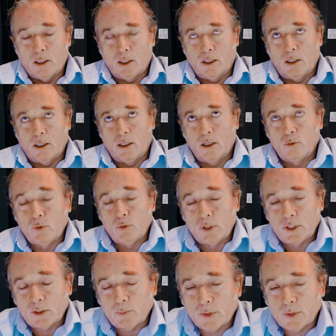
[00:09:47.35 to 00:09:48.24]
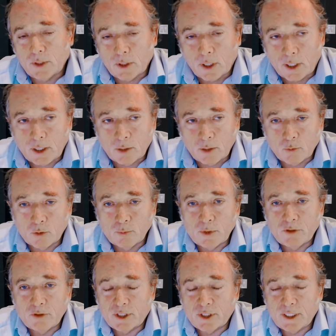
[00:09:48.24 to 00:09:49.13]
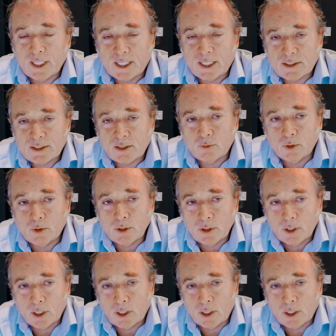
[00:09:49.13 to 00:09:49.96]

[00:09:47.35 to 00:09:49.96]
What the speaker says: With a little bit of luck, it won't be a very nasty one.